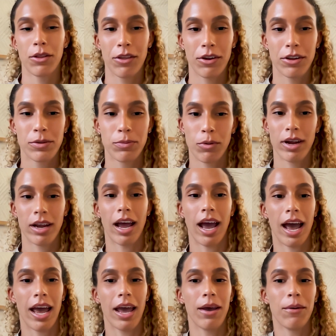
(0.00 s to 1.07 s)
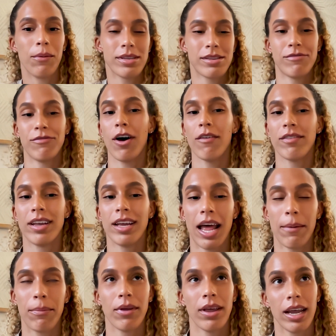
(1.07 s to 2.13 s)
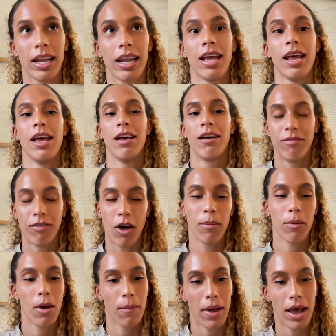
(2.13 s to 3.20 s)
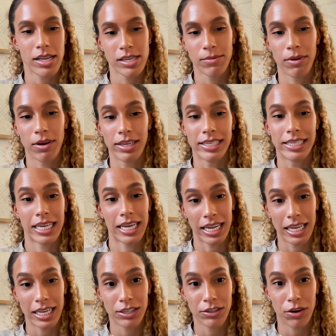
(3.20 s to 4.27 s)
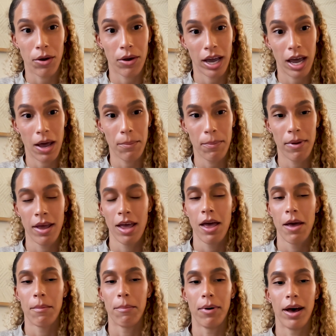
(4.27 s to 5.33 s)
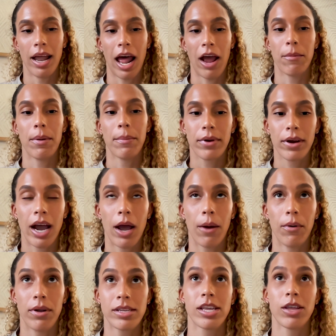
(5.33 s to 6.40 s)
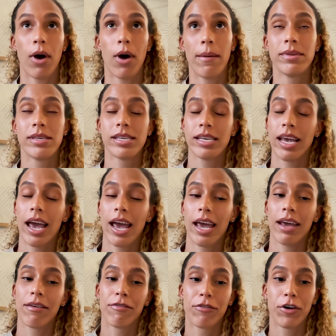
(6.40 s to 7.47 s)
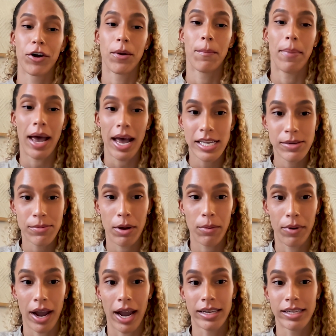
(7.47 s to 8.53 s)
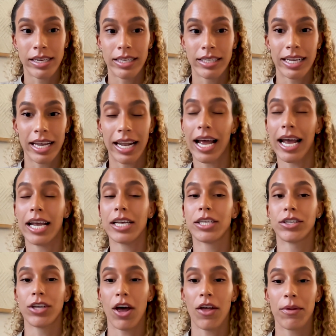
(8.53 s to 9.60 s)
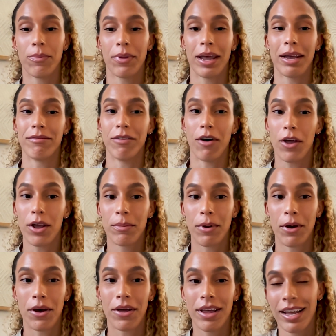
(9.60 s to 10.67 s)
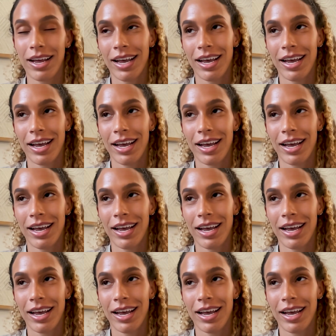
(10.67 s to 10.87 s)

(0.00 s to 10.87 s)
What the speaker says: or third sport I was involved in. I played volleyball, basketball, and tennis growing up. But I remember I went to the YMCA for basketball practice and I saw them playing volleyball,